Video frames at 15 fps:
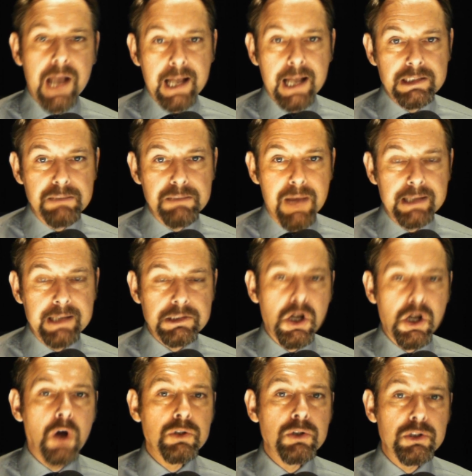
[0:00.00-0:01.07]
and debate
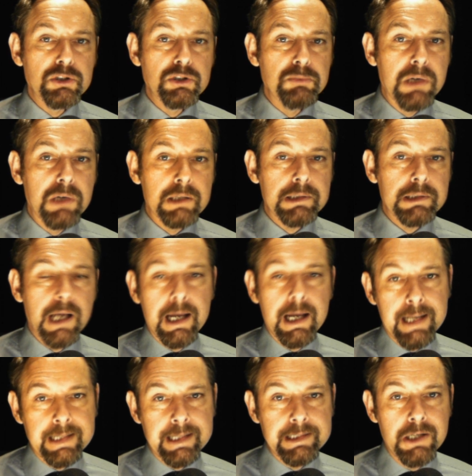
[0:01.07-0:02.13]
on Google+ at
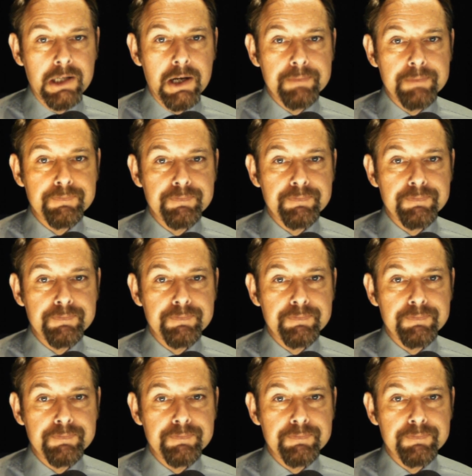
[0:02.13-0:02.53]
any time.